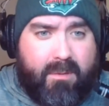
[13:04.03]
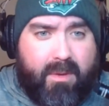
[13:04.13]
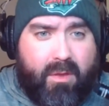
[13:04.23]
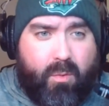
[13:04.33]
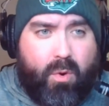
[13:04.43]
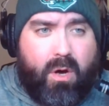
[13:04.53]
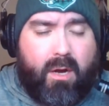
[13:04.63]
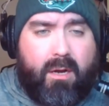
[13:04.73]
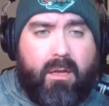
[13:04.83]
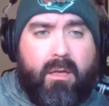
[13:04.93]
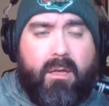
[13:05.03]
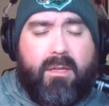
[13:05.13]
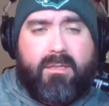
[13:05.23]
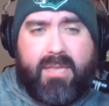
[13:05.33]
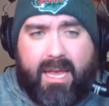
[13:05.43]
be the one
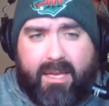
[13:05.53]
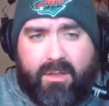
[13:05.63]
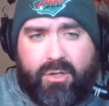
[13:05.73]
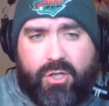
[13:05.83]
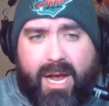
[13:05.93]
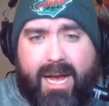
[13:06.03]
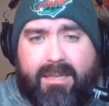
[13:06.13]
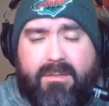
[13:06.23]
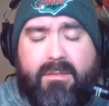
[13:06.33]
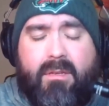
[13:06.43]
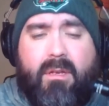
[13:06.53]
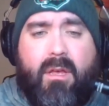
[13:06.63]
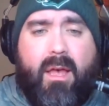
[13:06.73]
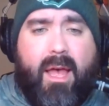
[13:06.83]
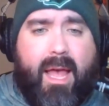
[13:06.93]
taking the shots
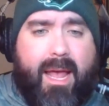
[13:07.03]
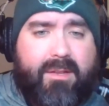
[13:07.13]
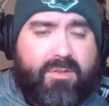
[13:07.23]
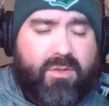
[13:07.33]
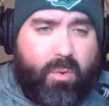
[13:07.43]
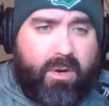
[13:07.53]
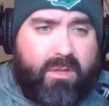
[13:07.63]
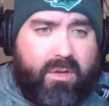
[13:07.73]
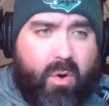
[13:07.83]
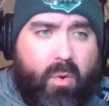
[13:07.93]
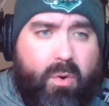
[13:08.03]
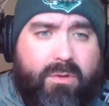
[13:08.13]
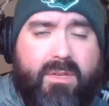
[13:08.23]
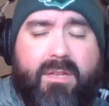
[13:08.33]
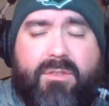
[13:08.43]
and scoring the
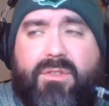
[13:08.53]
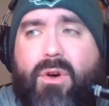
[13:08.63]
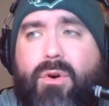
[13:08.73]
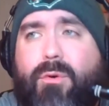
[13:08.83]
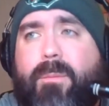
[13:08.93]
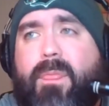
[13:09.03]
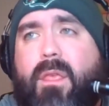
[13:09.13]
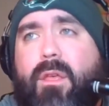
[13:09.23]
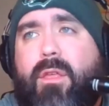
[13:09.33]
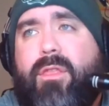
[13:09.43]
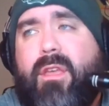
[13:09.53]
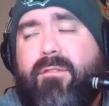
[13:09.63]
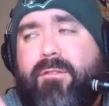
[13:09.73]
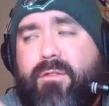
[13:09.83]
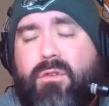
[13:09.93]
goals. And so the
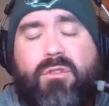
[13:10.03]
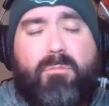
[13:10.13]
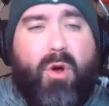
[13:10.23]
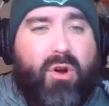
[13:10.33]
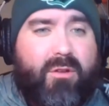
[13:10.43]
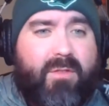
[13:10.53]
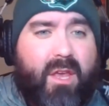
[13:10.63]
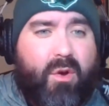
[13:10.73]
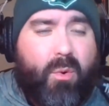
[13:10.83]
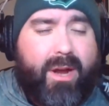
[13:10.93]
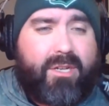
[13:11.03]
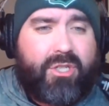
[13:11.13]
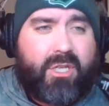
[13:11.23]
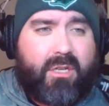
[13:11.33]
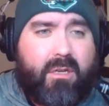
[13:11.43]
first part of the
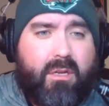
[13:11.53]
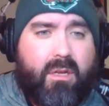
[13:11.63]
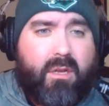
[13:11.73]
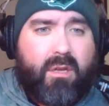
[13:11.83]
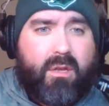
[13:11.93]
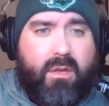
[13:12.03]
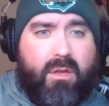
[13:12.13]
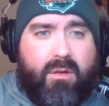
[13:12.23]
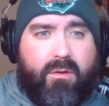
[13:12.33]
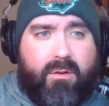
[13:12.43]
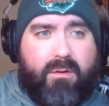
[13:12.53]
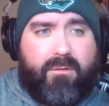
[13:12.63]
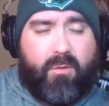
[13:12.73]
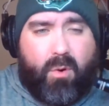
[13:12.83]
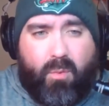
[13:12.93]
equation
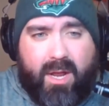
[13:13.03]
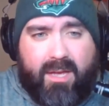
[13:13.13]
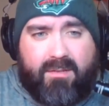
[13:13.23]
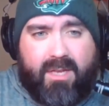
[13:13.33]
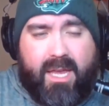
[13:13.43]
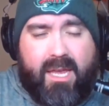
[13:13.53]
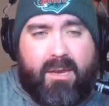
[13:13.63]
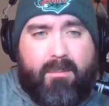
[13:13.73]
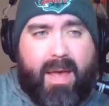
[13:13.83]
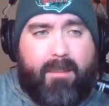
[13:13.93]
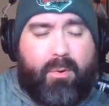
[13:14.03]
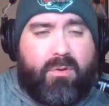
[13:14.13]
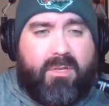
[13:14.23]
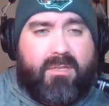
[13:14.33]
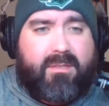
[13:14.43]
for what has keyed Matt
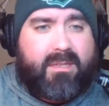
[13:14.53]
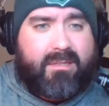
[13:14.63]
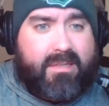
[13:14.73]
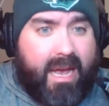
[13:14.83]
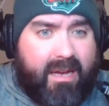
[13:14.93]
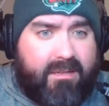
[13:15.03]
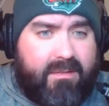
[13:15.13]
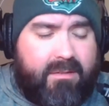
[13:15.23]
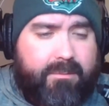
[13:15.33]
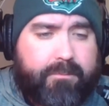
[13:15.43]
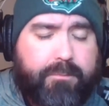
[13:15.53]
Boldy's success